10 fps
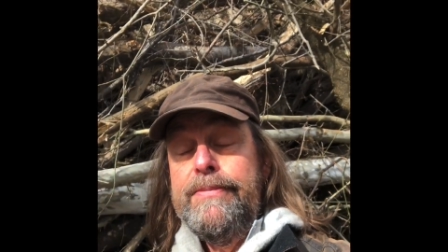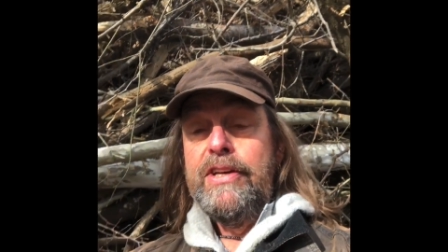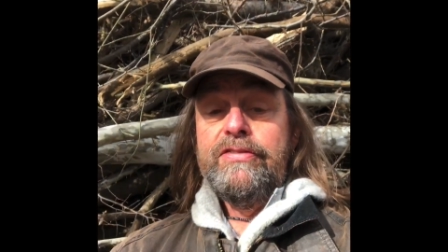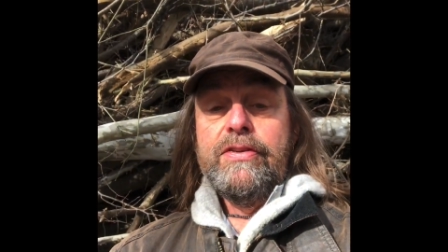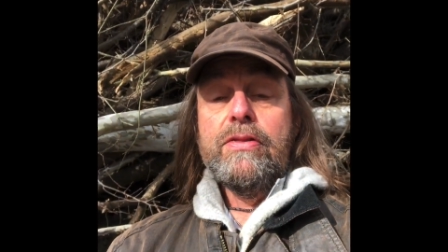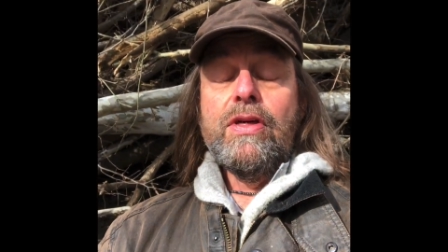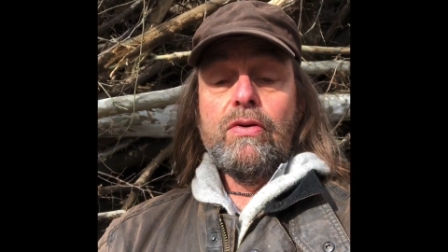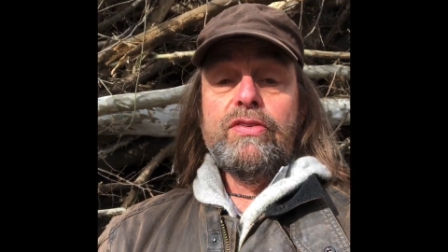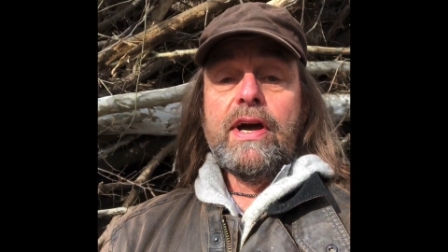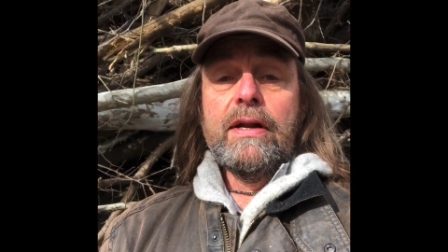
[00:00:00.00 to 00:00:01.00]
just
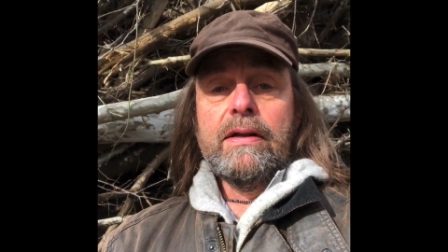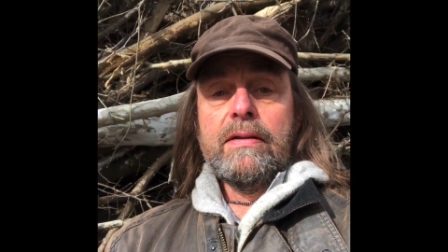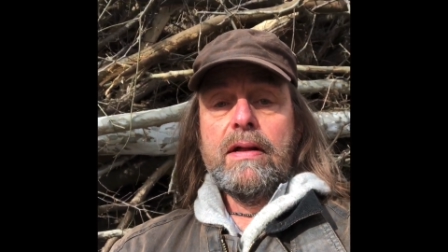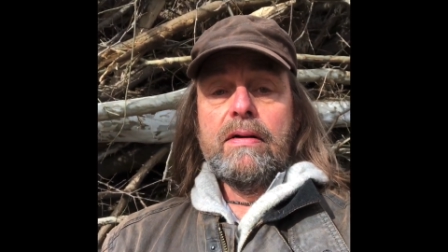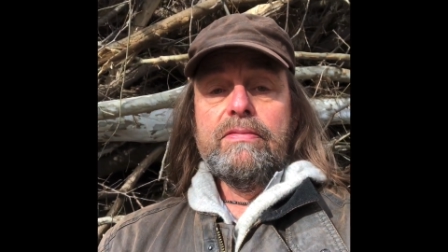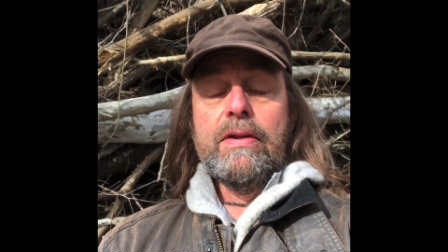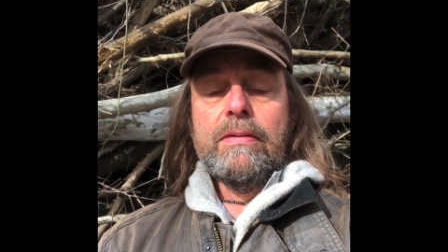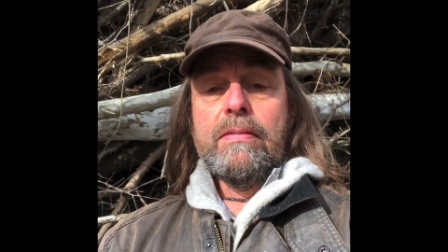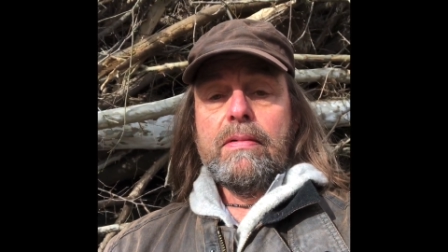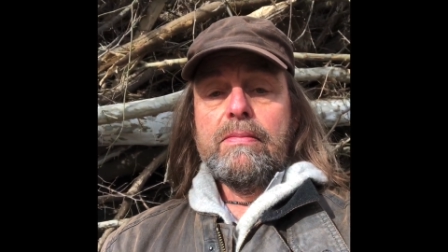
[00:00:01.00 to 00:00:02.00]
those kind of
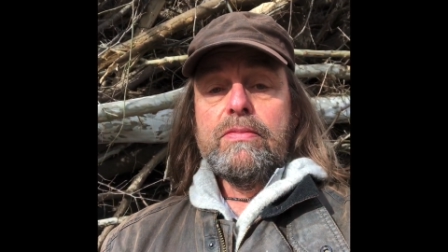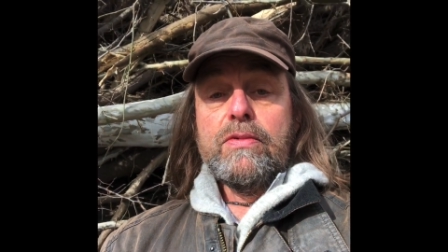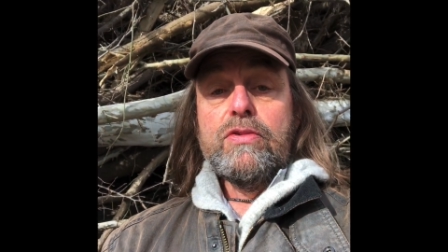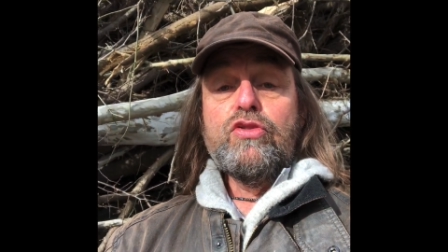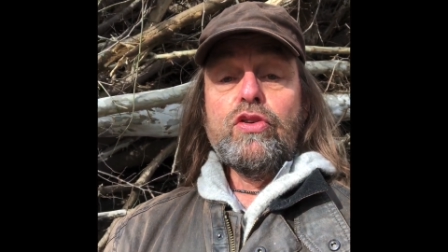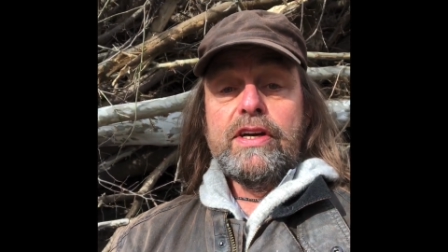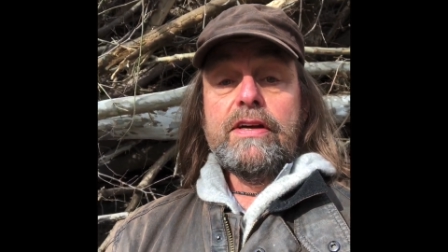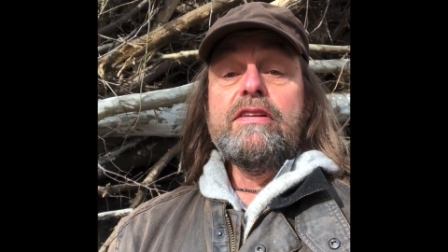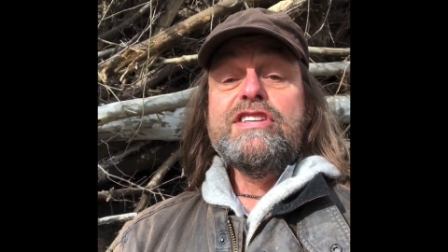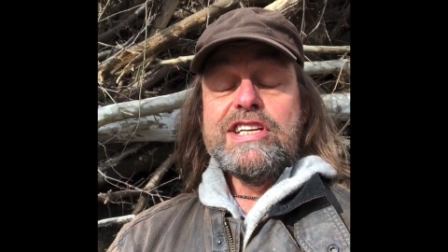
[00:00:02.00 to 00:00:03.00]

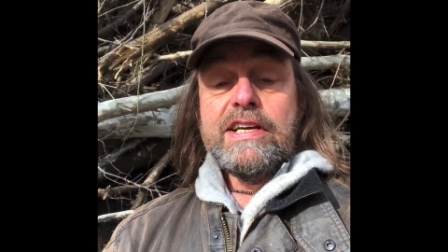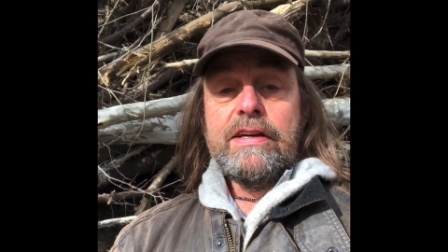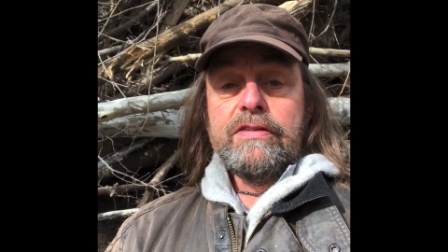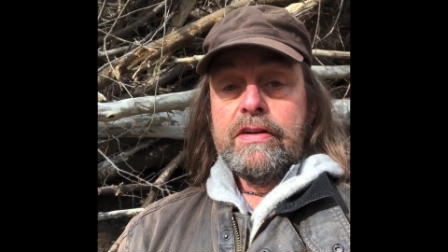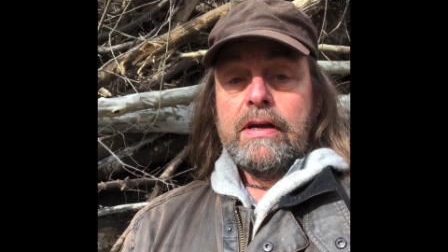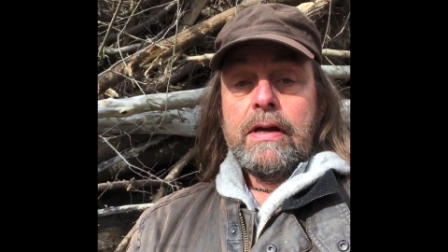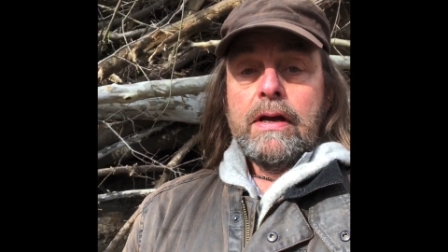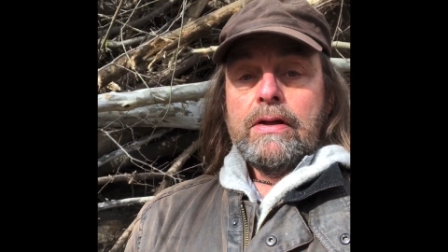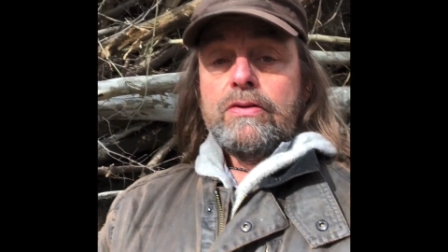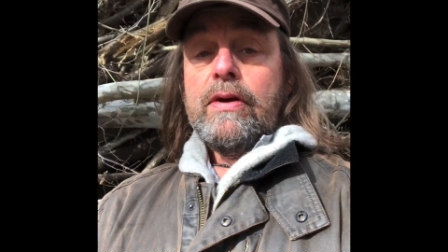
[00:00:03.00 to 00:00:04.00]
tree seeds,
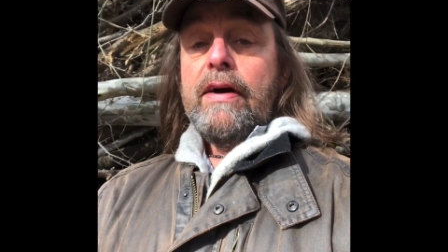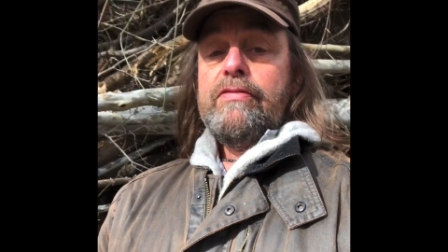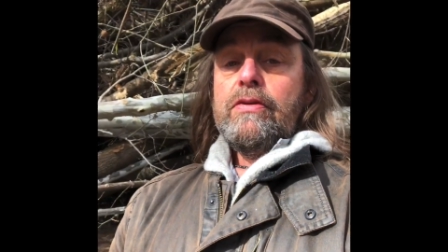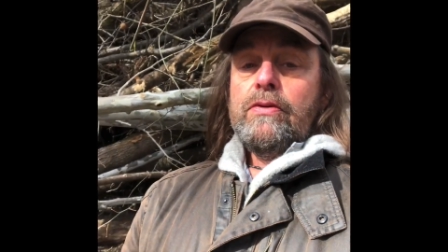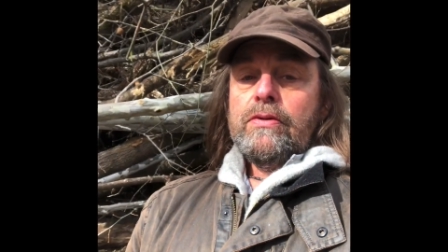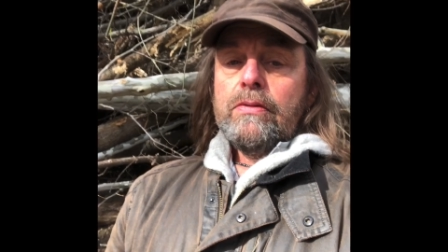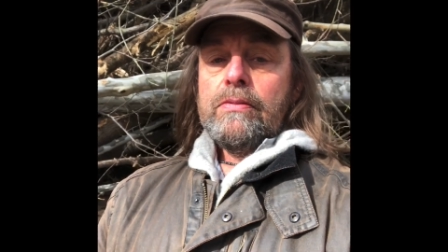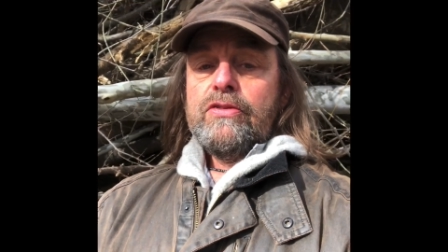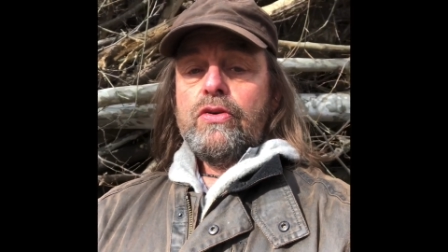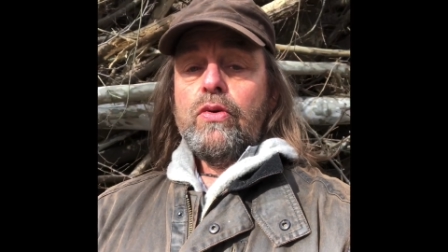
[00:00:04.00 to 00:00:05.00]
you have to
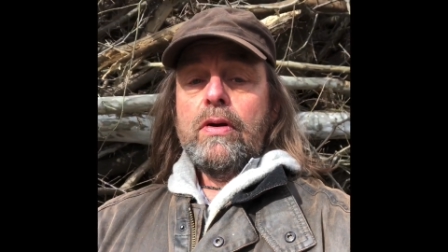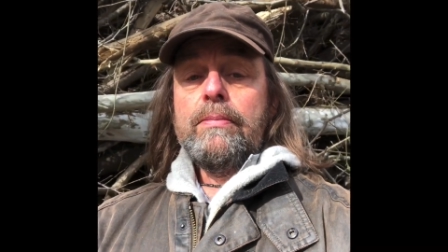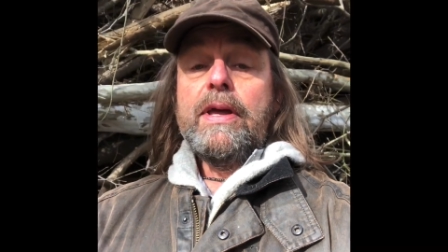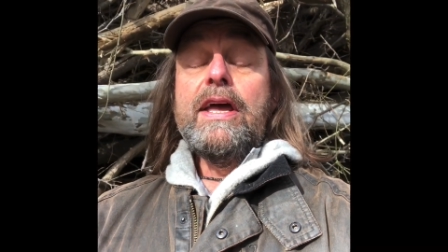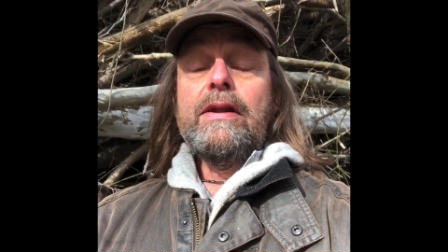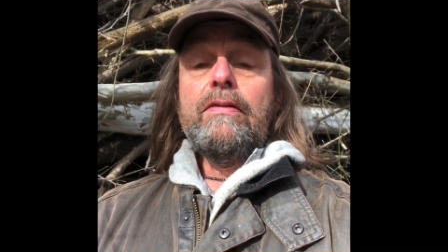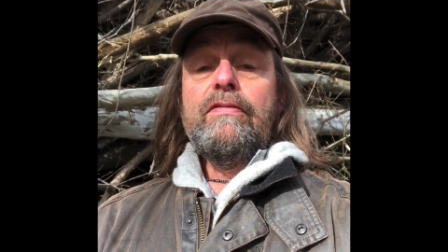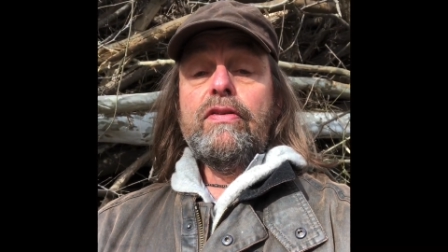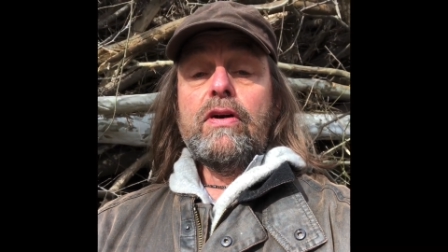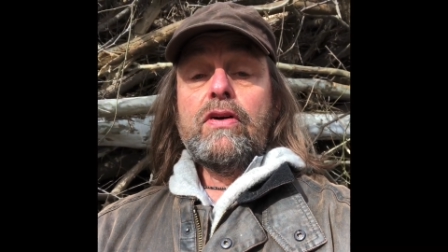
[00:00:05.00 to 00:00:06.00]
store them in
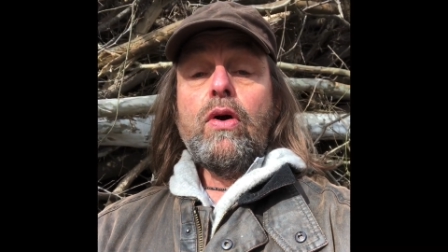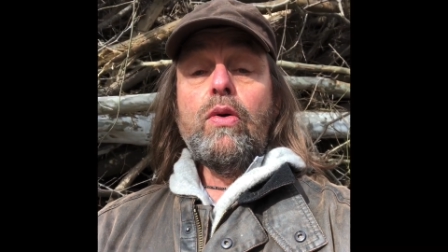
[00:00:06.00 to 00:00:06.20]
a